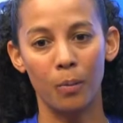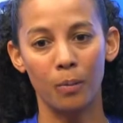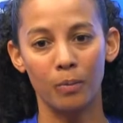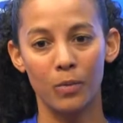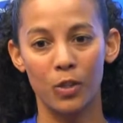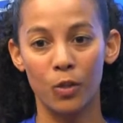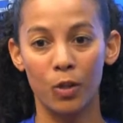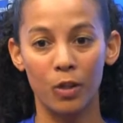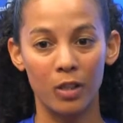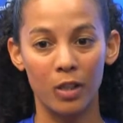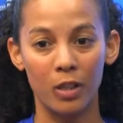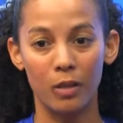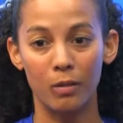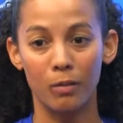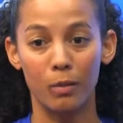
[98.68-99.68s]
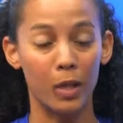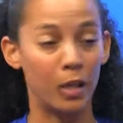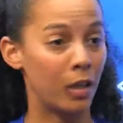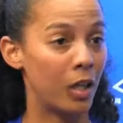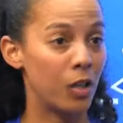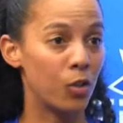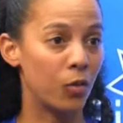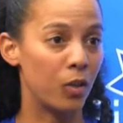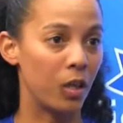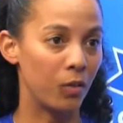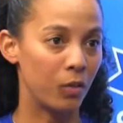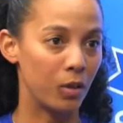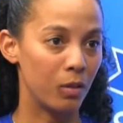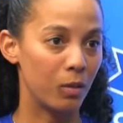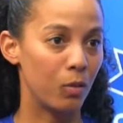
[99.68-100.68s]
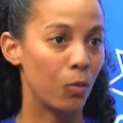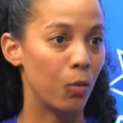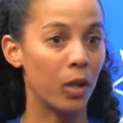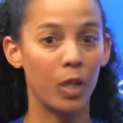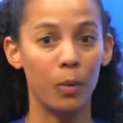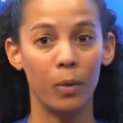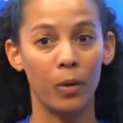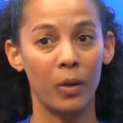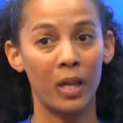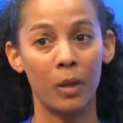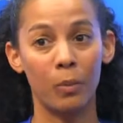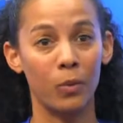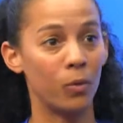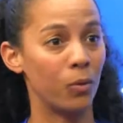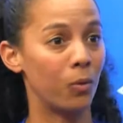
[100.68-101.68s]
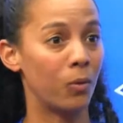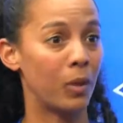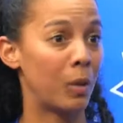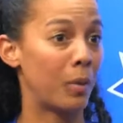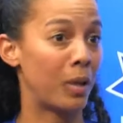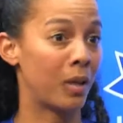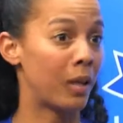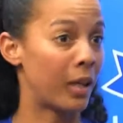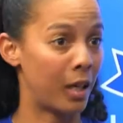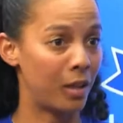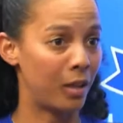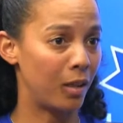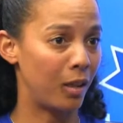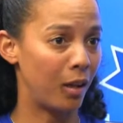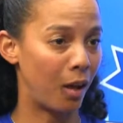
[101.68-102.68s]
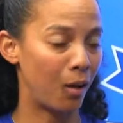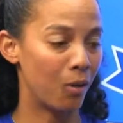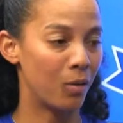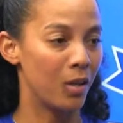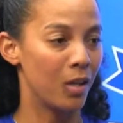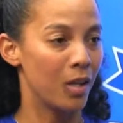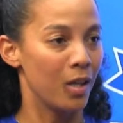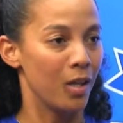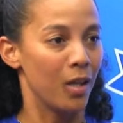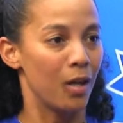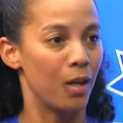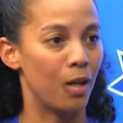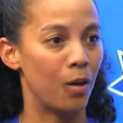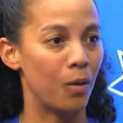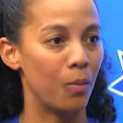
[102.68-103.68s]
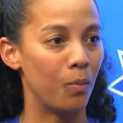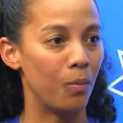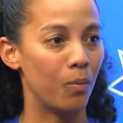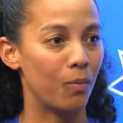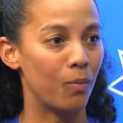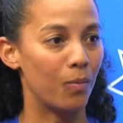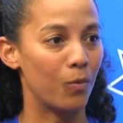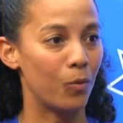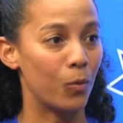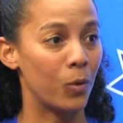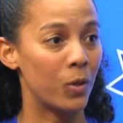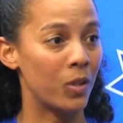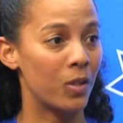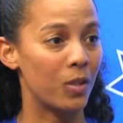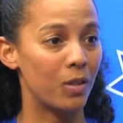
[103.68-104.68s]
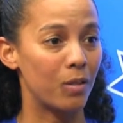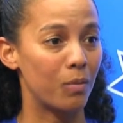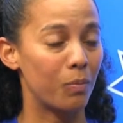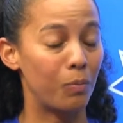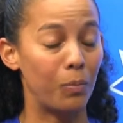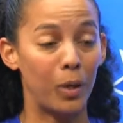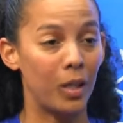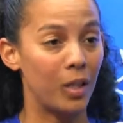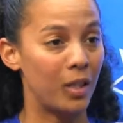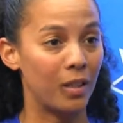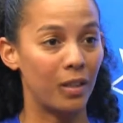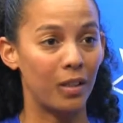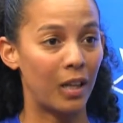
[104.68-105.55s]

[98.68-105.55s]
Starting at the age of 11, working my way up to where I'm currently now, was brilliant.